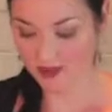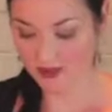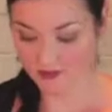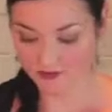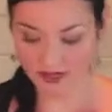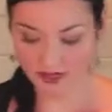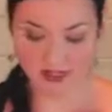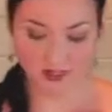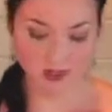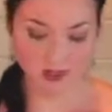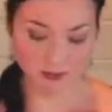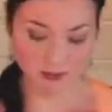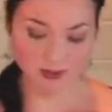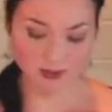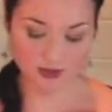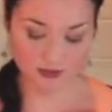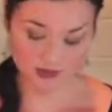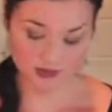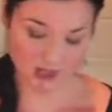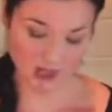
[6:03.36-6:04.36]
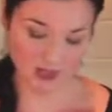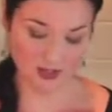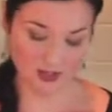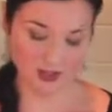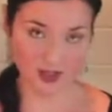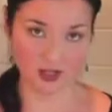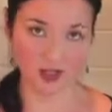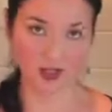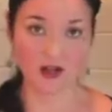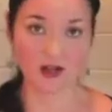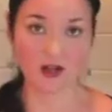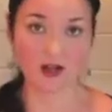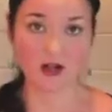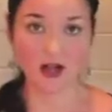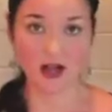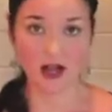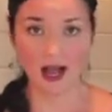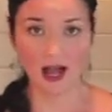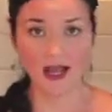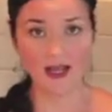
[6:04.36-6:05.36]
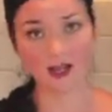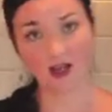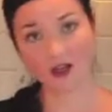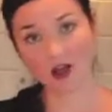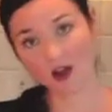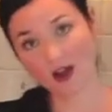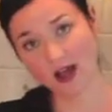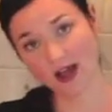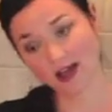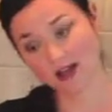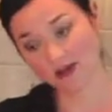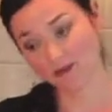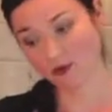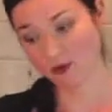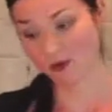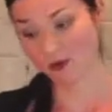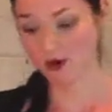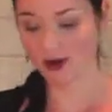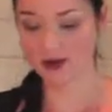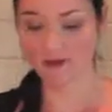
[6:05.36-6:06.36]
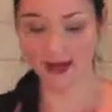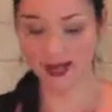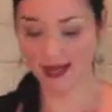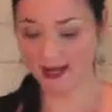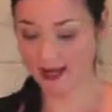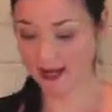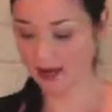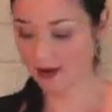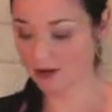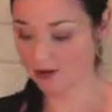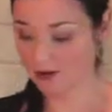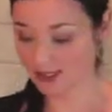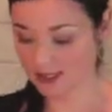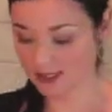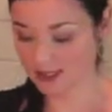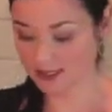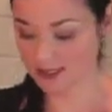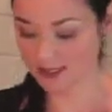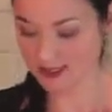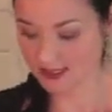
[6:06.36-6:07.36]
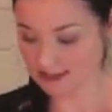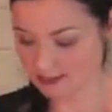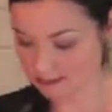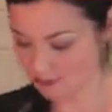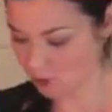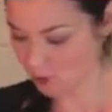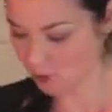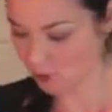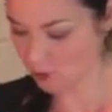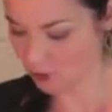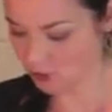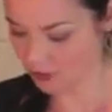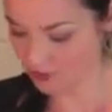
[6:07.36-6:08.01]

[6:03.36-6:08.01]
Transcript: the vegetables are tender, I can go ahead and pour it back out. And since, whoo,